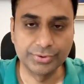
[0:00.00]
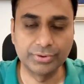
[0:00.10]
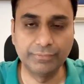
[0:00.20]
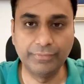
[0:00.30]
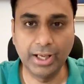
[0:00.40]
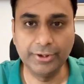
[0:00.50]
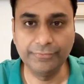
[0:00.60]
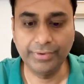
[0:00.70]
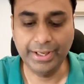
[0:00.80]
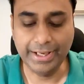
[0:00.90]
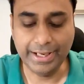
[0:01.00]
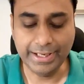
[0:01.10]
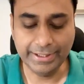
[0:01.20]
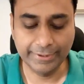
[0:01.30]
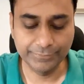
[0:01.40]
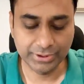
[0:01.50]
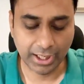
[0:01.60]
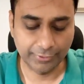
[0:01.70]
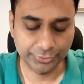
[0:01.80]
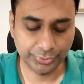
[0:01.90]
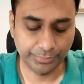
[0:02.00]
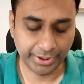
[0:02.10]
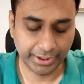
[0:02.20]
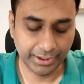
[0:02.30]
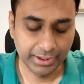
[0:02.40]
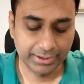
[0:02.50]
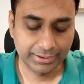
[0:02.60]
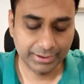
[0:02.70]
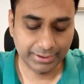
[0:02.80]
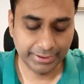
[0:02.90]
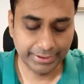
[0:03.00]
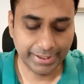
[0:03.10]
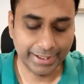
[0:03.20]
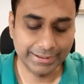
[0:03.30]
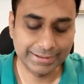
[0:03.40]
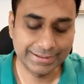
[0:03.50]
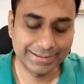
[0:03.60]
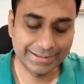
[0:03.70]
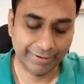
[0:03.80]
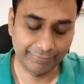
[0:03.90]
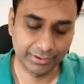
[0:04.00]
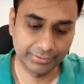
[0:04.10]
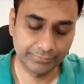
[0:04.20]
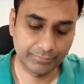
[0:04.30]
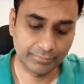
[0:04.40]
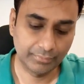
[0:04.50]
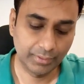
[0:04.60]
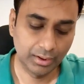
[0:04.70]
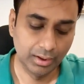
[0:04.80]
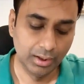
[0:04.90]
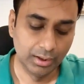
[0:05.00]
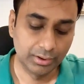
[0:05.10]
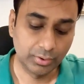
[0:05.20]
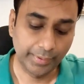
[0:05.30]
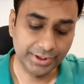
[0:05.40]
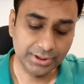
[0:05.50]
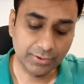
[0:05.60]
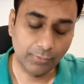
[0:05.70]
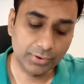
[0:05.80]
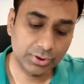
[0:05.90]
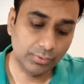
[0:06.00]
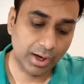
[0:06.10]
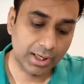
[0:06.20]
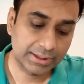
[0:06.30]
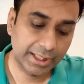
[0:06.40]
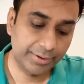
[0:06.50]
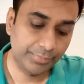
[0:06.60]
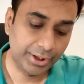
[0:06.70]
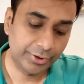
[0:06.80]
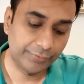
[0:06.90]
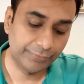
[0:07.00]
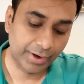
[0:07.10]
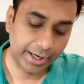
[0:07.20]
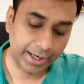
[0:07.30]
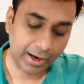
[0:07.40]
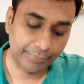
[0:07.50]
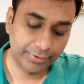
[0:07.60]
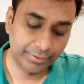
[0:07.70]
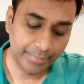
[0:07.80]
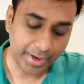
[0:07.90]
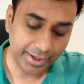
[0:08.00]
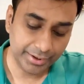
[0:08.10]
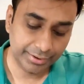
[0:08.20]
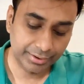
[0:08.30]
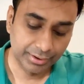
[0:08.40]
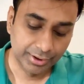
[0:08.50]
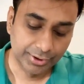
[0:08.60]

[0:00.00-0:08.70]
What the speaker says: So the value of a comes out to be 3 and 7. The question is also asking me to find out the remainder.